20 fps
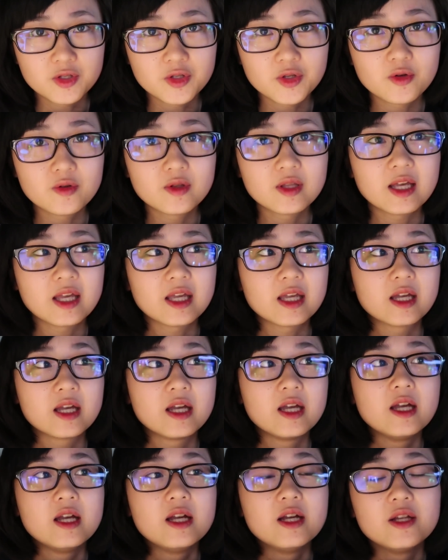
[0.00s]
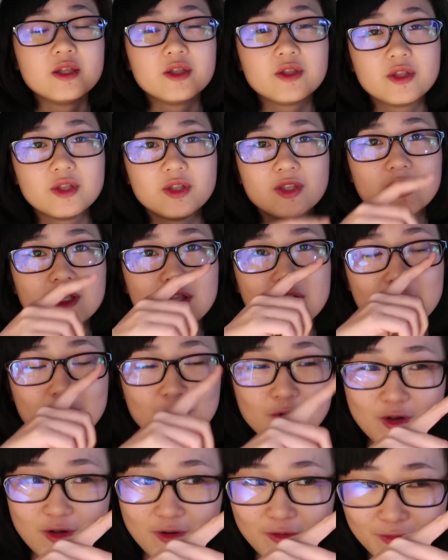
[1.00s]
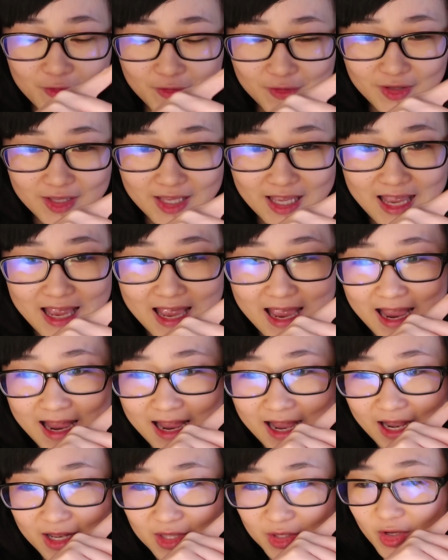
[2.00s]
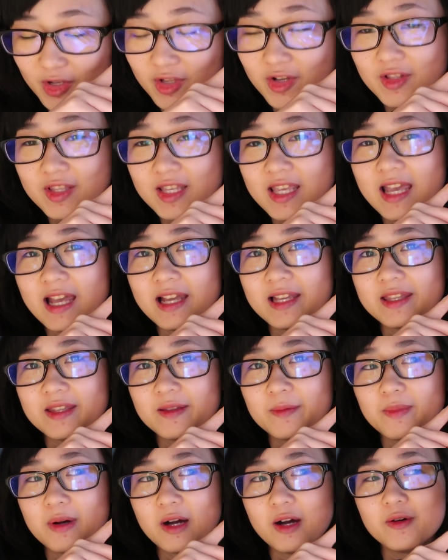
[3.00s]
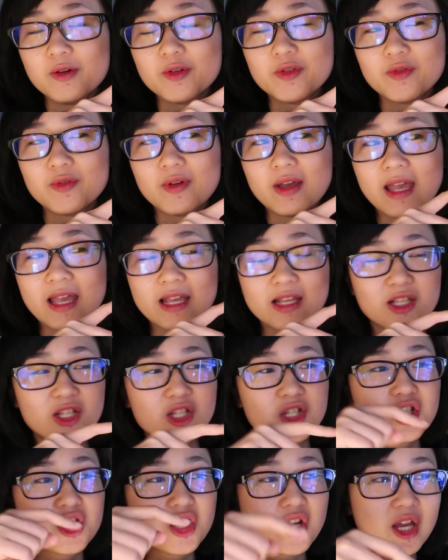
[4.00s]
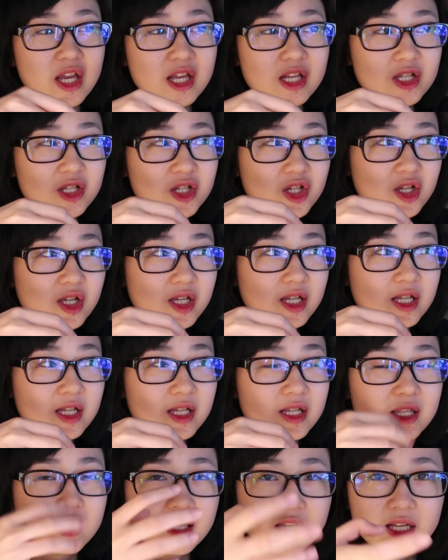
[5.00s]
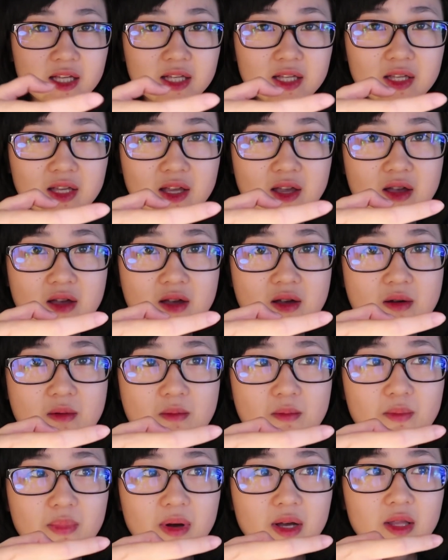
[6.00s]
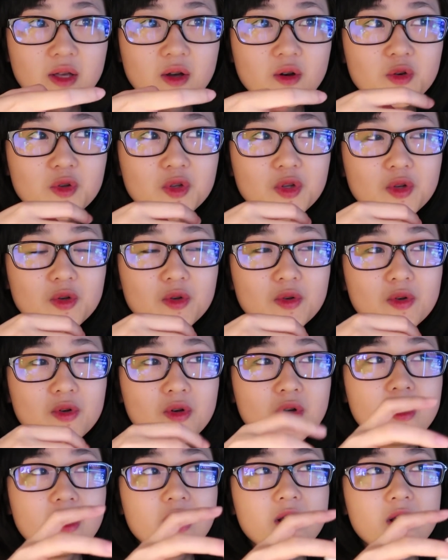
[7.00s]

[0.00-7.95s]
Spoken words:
So like the roka fruit not only has the power to exchange things, but also